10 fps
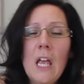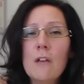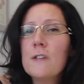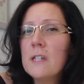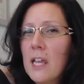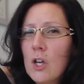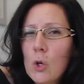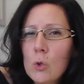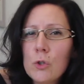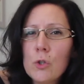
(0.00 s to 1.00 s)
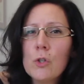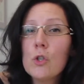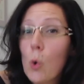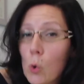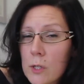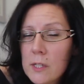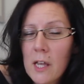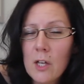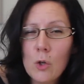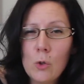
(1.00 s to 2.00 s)
If stakeholders, all
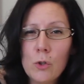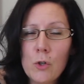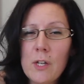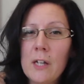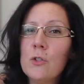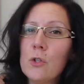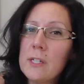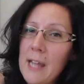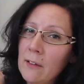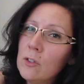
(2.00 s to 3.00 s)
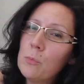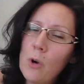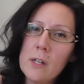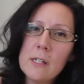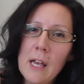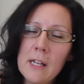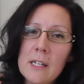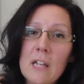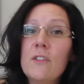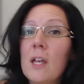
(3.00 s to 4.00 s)
stakeholders, understand the
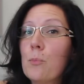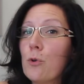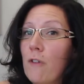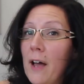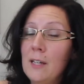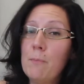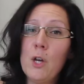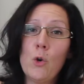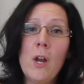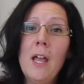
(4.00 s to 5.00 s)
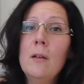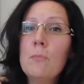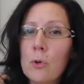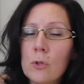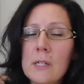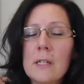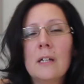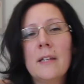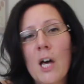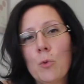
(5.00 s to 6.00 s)
process, if they provide better inputs,
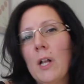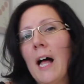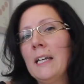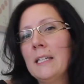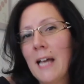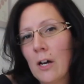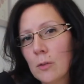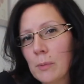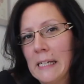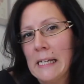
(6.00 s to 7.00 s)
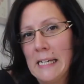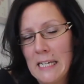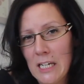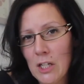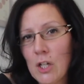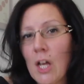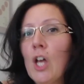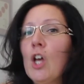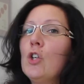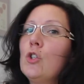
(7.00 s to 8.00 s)
that will undoubtedly lead
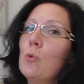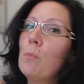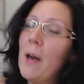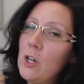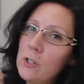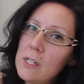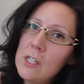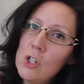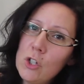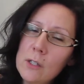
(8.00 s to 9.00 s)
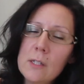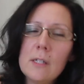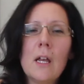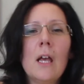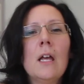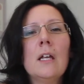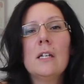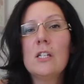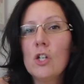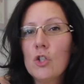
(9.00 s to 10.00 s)
to better decisions,
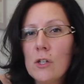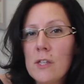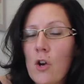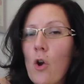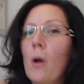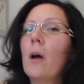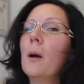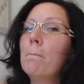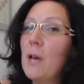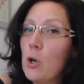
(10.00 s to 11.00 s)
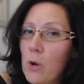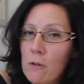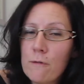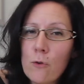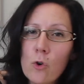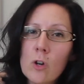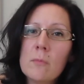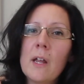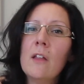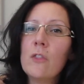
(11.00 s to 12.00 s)
decisions that are better
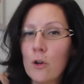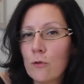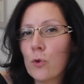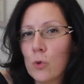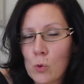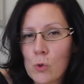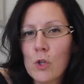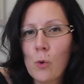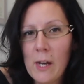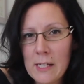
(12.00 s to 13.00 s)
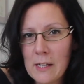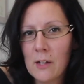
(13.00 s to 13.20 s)
informed and therefore also less